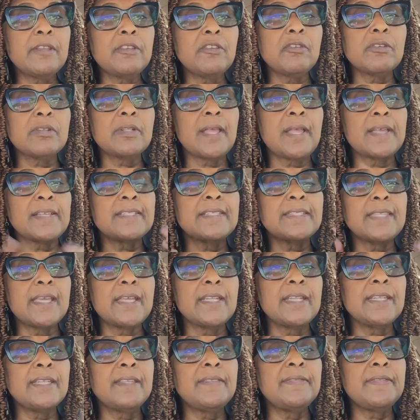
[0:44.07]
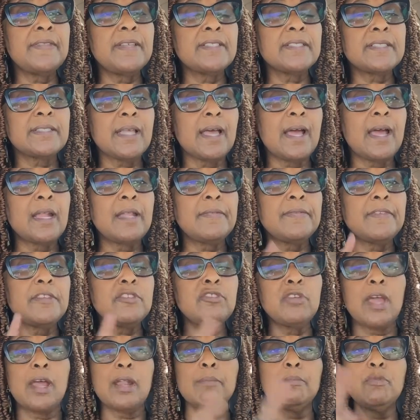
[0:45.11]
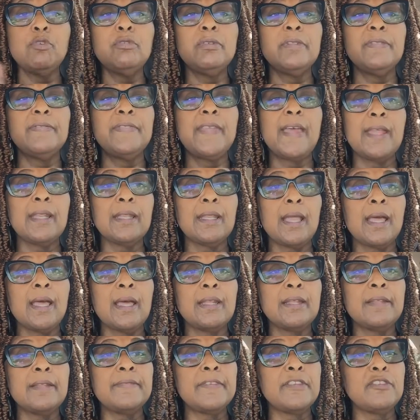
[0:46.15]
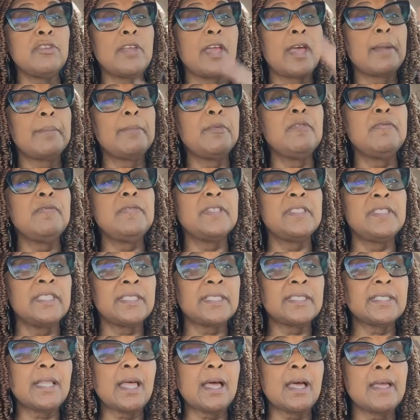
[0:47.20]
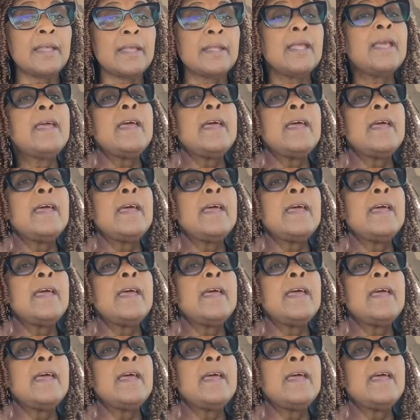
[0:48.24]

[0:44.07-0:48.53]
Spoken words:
and you're like standing in this line, and then you got to move to that line, and then you got to move to this line.